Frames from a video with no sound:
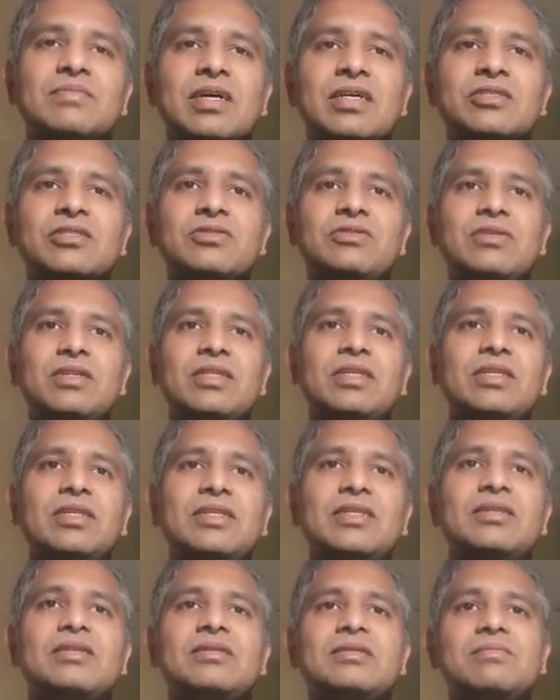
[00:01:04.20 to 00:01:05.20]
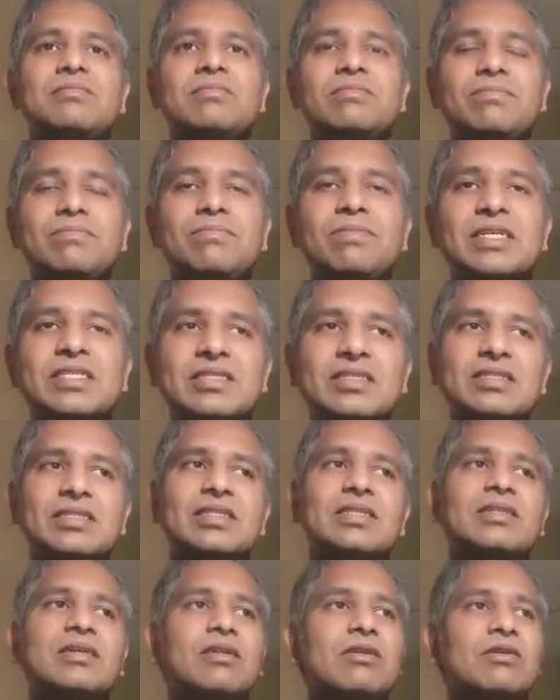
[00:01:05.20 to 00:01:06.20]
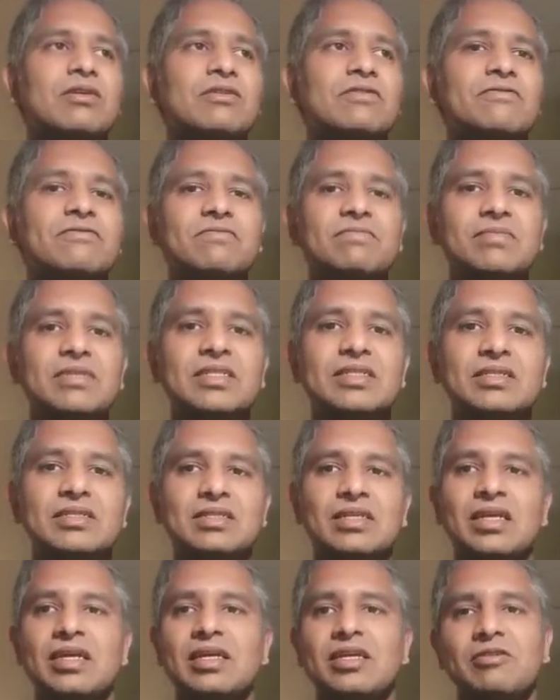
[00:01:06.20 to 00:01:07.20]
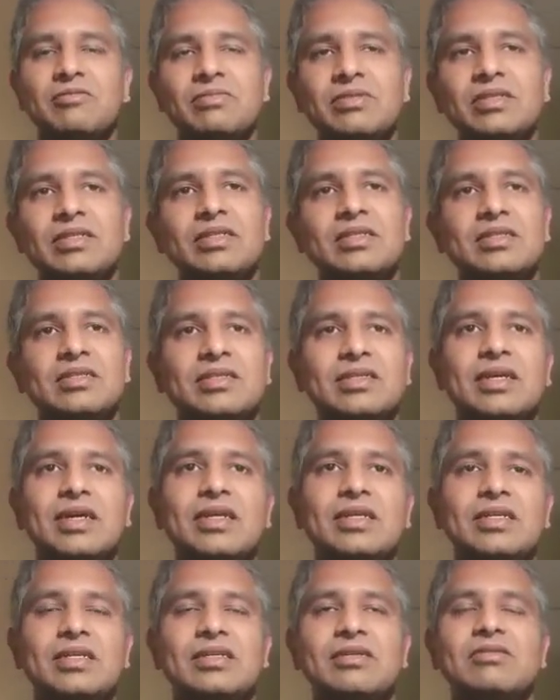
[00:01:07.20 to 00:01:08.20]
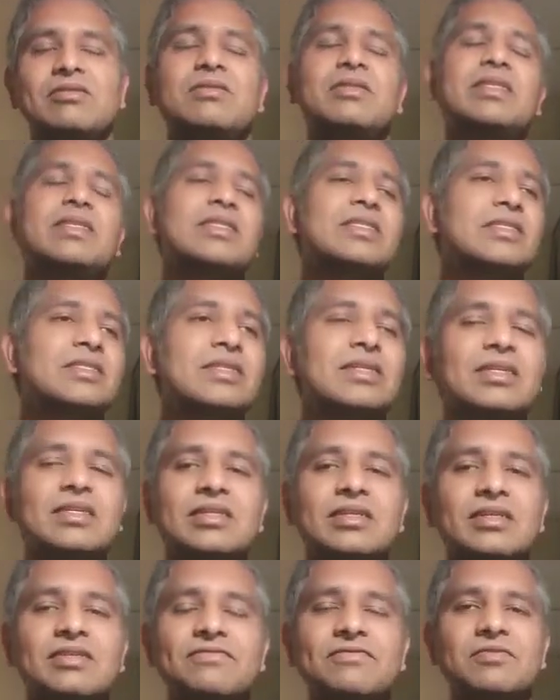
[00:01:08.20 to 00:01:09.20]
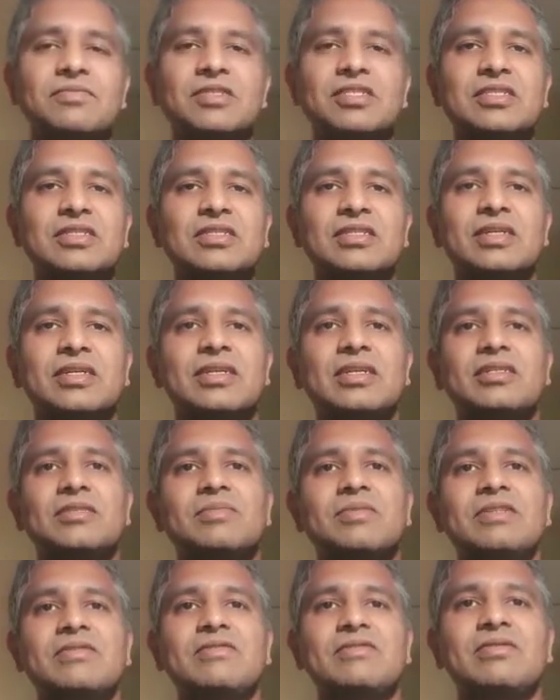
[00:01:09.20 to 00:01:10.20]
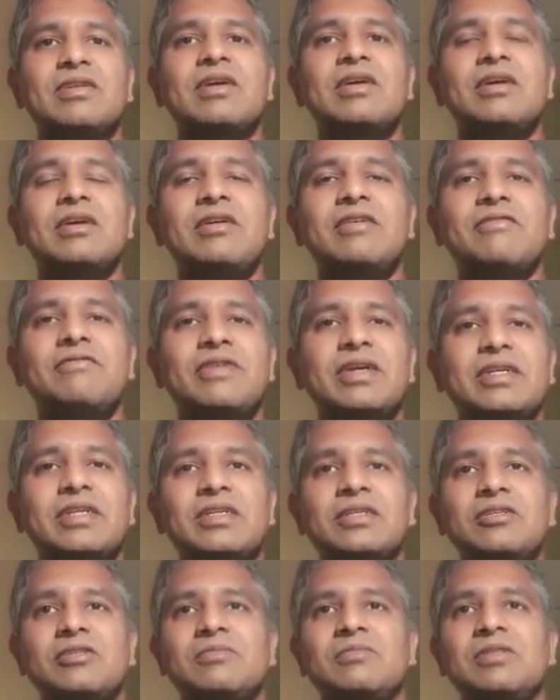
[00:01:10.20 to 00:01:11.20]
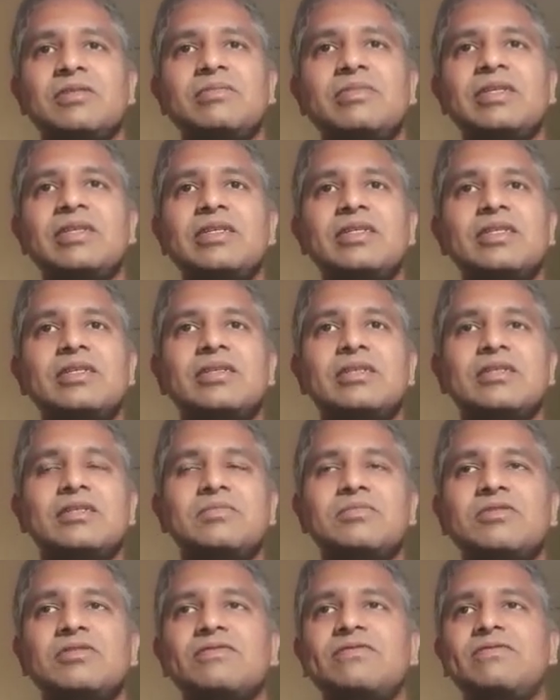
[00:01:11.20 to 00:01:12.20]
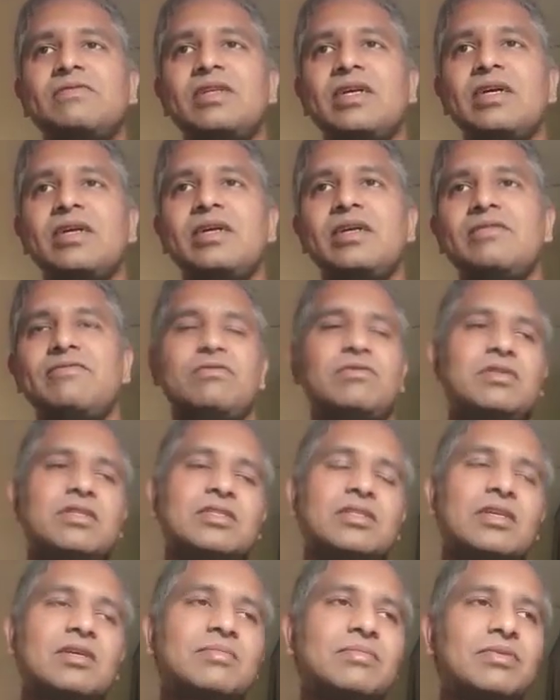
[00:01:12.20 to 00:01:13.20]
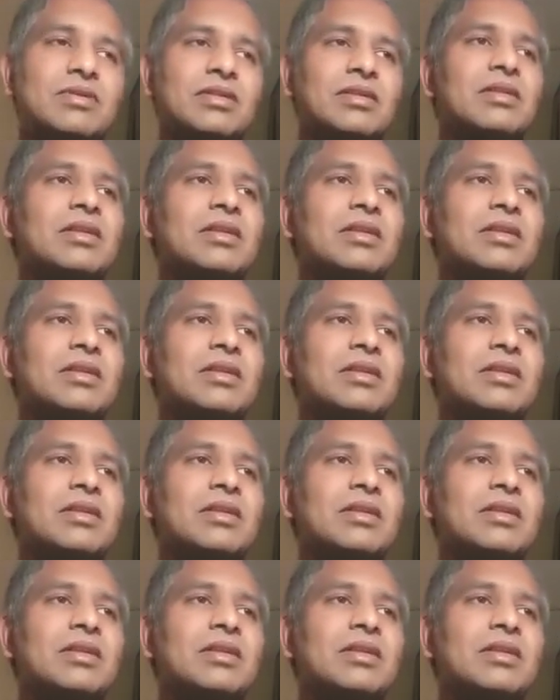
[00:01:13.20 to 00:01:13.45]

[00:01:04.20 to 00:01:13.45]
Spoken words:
actually busted a lot of myths I have been carrying, or traditionally the information that has been fed into me, be it in terms of diet, for example,